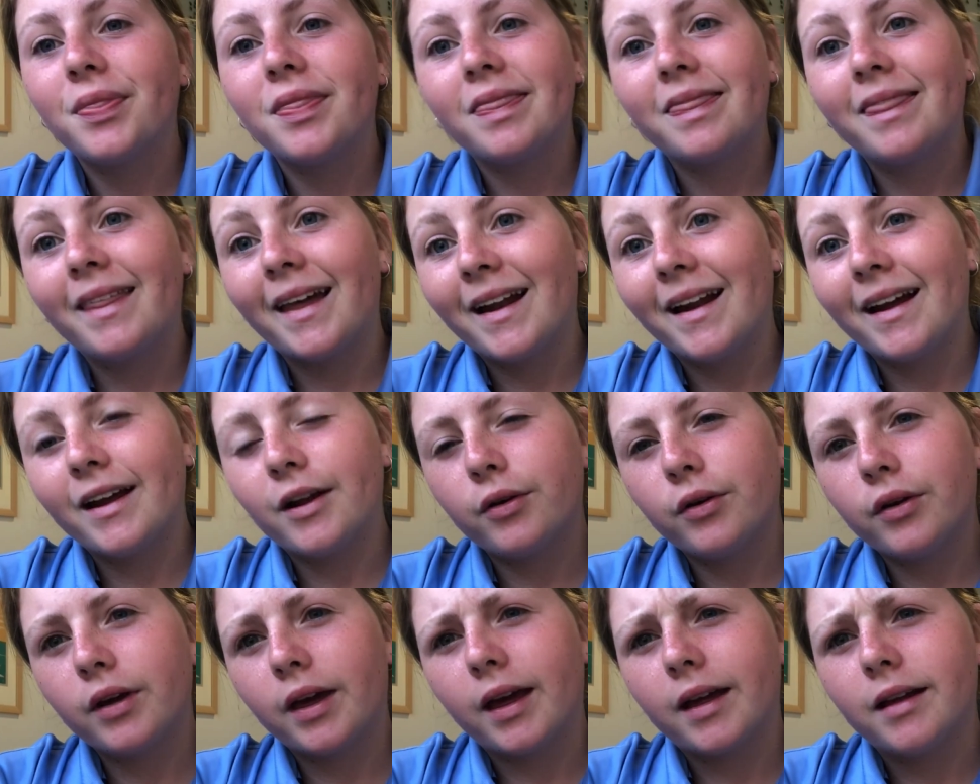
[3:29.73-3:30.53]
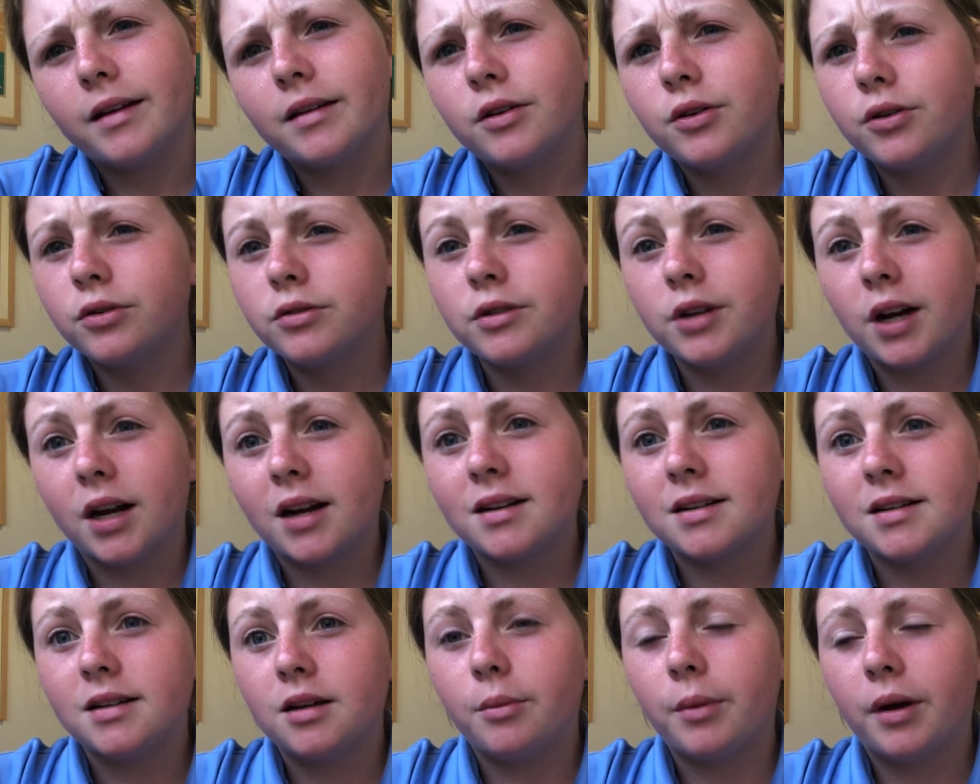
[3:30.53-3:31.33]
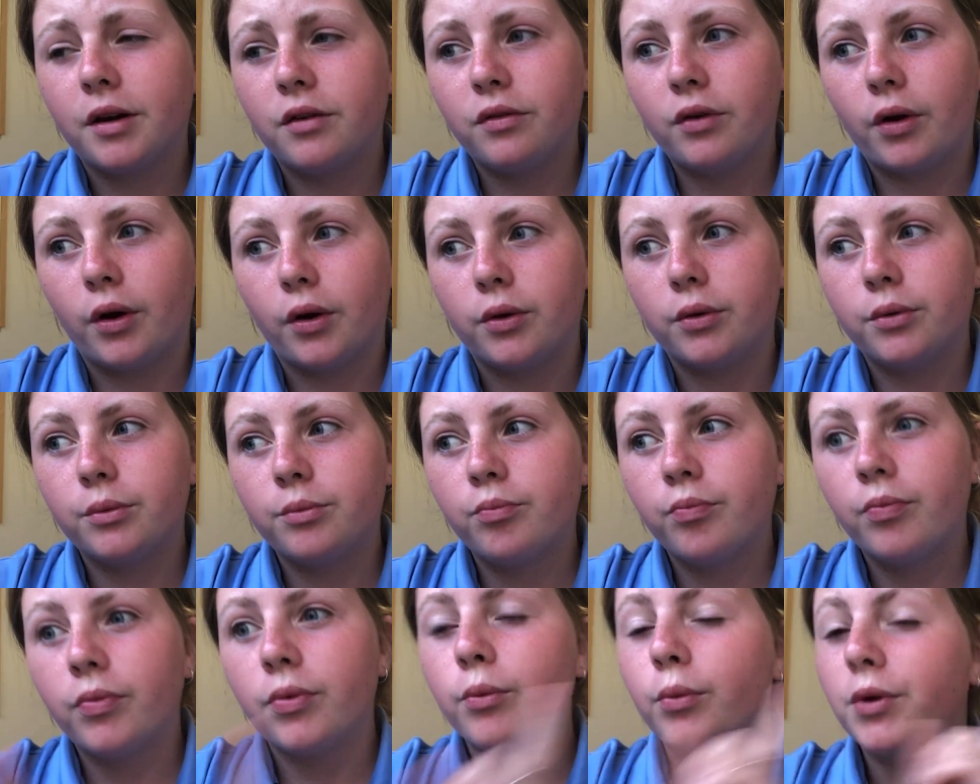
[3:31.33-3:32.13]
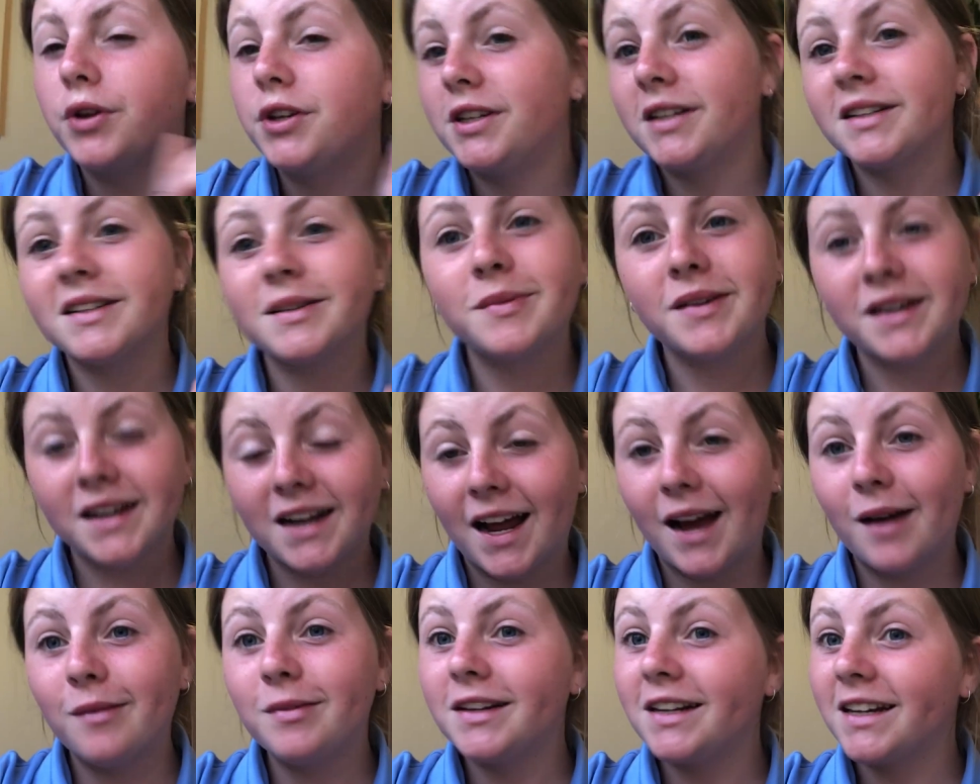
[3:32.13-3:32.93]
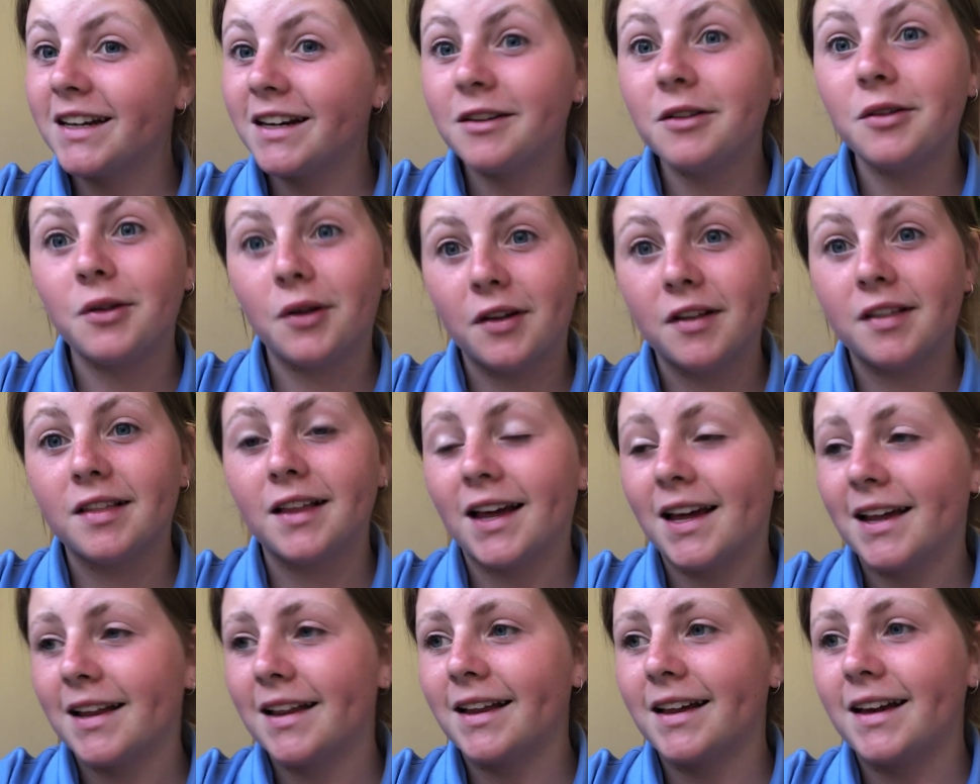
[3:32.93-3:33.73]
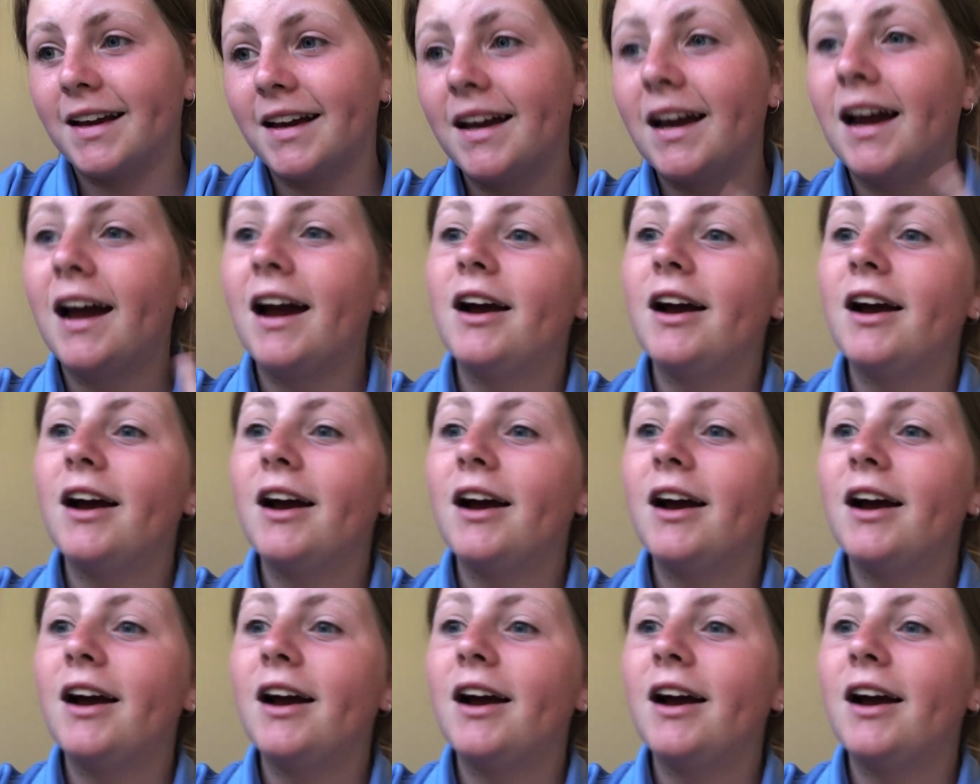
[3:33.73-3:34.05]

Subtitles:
then I don't get distracted on my phone, which has been happening a lot lately.